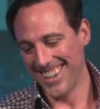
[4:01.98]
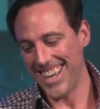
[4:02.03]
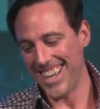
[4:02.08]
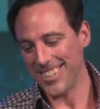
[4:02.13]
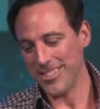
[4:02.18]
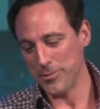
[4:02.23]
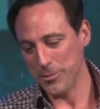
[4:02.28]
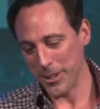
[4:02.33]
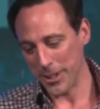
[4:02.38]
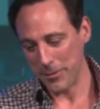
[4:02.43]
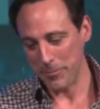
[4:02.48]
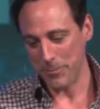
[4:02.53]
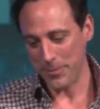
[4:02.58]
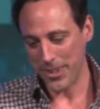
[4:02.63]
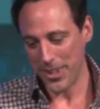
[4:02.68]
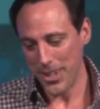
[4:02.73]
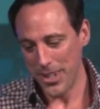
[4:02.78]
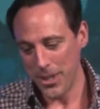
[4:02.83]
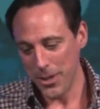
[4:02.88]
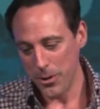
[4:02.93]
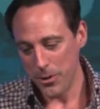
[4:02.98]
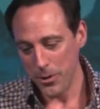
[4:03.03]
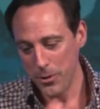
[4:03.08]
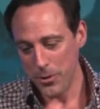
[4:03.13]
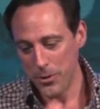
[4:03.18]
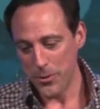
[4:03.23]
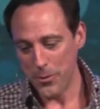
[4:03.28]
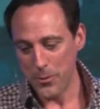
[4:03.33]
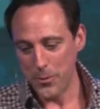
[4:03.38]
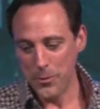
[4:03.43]
Last week,
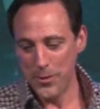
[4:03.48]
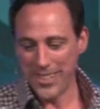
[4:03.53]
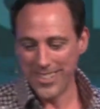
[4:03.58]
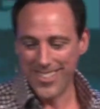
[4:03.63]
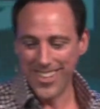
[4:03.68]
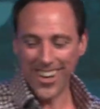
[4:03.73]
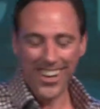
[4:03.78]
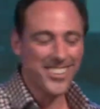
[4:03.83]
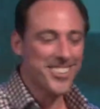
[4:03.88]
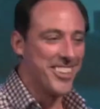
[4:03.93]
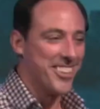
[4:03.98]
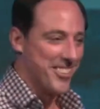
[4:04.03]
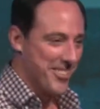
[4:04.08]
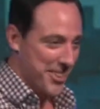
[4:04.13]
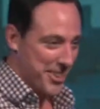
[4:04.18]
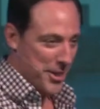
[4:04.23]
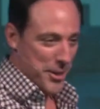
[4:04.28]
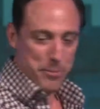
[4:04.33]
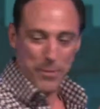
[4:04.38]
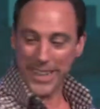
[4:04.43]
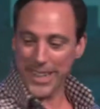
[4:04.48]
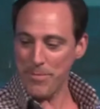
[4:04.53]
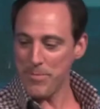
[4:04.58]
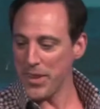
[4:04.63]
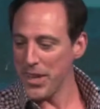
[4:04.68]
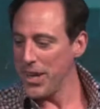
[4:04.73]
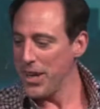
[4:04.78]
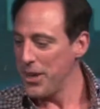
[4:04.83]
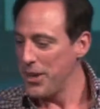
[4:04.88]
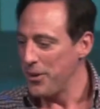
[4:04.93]
we talked
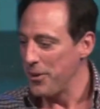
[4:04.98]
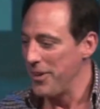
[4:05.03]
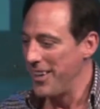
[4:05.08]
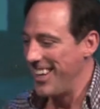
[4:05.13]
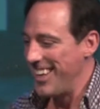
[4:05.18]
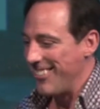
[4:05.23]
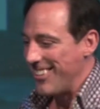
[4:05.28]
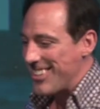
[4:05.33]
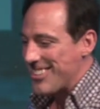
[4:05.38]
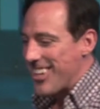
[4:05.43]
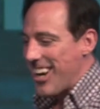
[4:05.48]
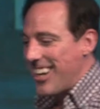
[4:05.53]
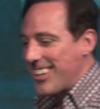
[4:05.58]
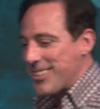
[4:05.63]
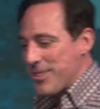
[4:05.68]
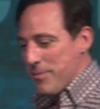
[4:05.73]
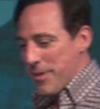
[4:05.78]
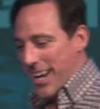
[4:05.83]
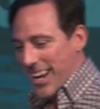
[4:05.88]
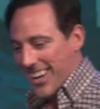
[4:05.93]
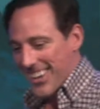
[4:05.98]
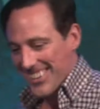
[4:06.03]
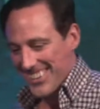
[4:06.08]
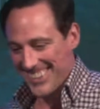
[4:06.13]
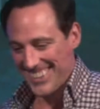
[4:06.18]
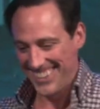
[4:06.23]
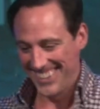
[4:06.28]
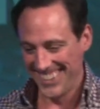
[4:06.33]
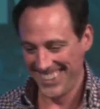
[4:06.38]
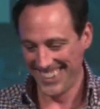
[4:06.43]

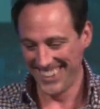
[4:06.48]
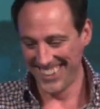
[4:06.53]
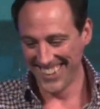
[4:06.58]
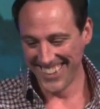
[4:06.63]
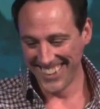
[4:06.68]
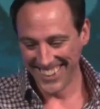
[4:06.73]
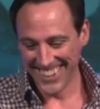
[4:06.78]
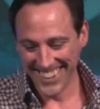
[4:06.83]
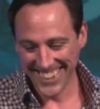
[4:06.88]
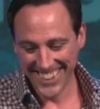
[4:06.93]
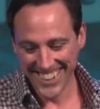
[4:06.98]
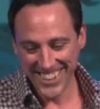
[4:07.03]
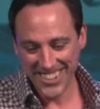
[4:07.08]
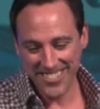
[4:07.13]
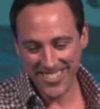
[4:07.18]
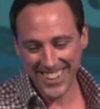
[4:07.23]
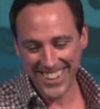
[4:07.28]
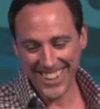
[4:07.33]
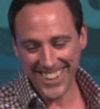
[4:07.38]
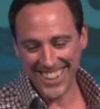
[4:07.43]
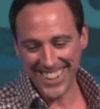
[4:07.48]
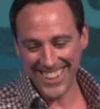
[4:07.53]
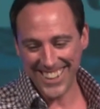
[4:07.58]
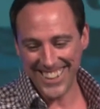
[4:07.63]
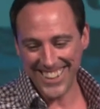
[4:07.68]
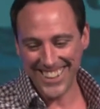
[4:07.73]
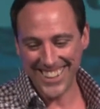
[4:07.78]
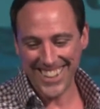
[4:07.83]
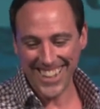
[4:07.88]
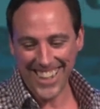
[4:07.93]
about living
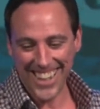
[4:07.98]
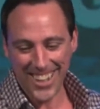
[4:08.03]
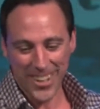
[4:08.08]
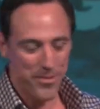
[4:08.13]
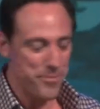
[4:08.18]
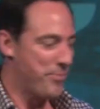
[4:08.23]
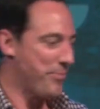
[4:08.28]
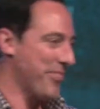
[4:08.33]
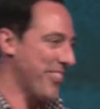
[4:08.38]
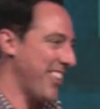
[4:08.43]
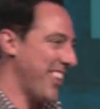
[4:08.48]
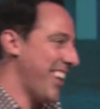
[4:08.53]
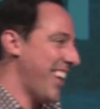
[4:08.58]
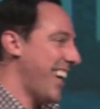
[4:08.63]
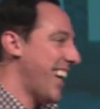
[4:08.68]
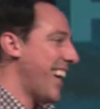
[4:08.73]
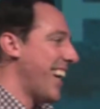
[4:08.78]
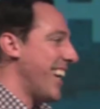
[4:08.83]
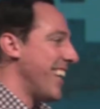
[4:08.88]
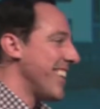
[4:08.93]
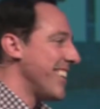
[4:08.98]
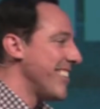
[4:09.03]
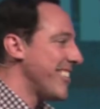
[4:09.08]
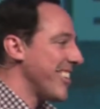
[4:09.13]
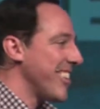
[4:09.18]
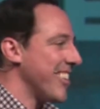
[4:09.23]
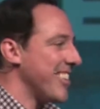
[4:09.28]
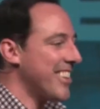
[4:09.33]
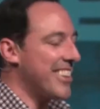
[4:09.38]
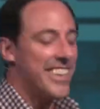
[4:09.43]
in the now
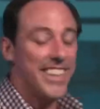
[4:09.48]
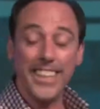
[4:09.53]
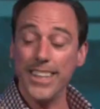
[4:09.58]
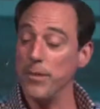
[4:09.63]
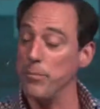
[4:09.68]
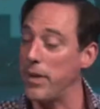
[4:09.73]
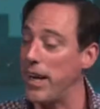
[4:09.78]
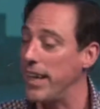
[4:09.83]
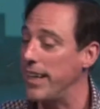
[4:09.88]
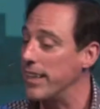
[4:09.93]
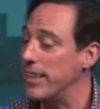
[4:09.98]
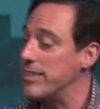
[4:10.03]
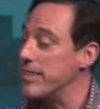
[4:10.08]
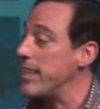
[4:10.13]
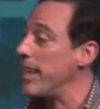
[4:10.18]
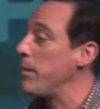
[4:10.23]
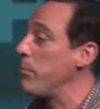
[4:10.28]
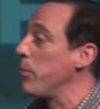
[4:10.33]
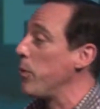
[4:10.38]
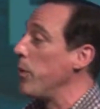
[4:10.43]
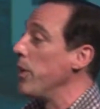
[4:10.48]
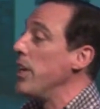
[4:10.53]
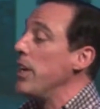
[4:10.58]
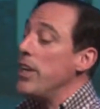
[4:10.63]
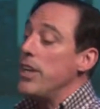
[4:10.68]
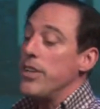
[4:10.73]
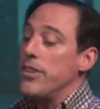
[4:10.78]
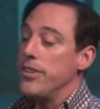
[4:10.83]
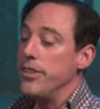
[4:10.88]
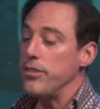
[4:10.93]
and leading by example.
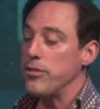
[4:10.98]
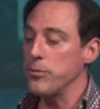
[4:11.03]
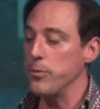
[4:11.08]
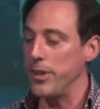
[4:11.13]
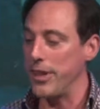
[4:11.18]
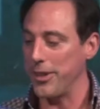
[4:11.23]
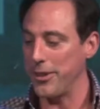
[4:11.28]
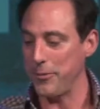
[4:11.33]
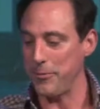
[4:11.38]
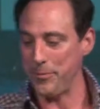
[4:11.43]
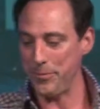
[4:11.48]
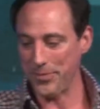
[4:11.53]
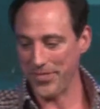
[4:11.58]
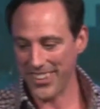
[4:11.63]
This week,